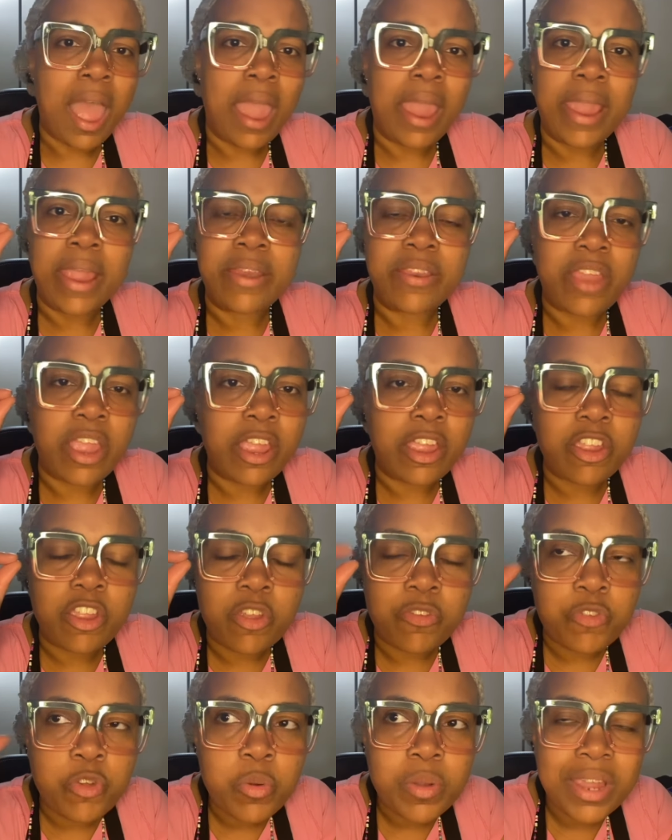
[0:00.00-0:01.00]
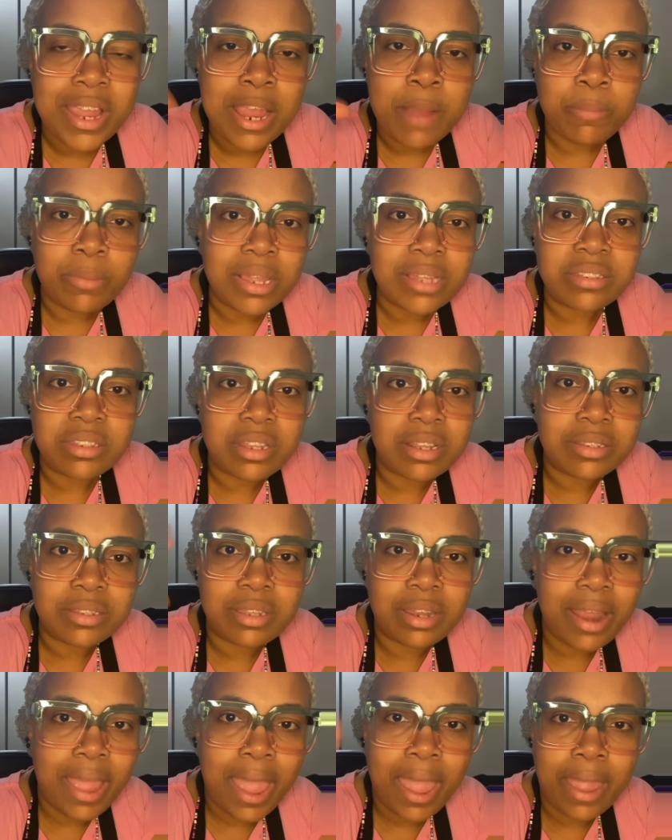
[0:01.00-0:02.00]
And if you keep listening
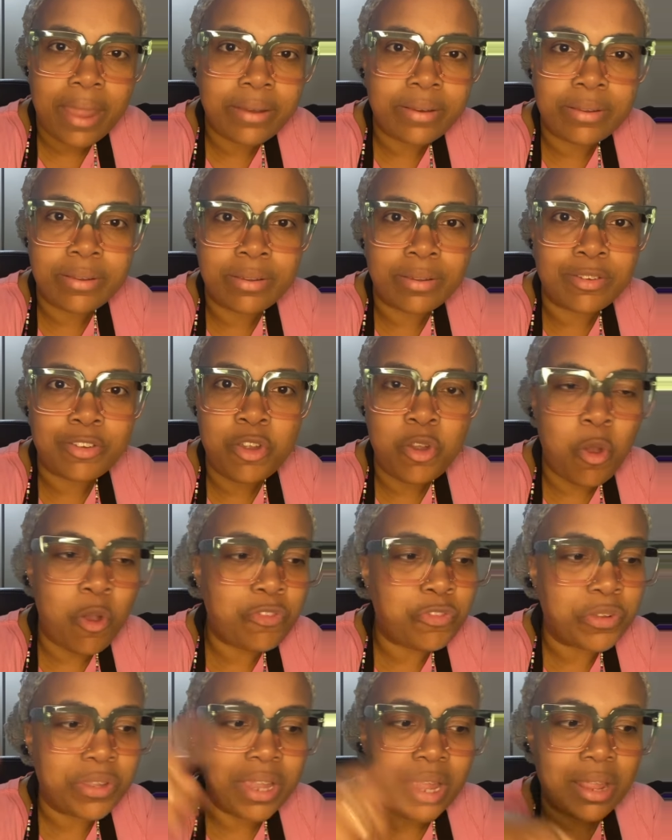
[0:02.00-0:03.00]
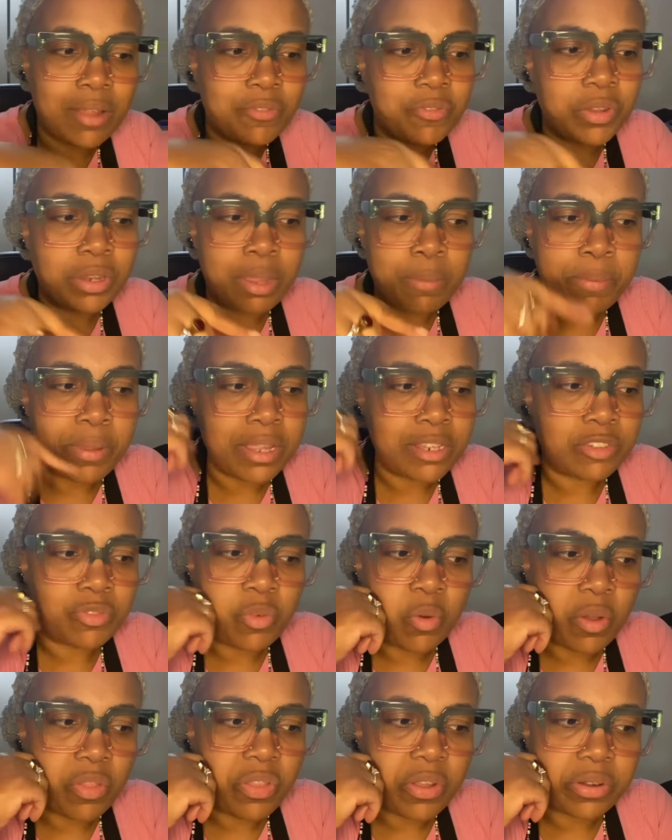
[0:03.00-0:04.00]
to that, you won't forget Philippians
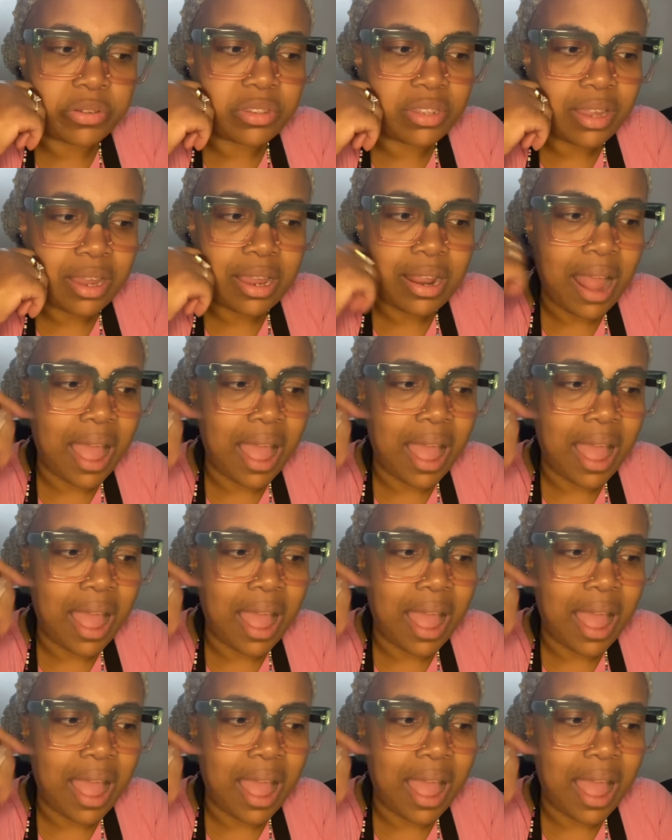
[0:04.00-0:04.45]
4:13.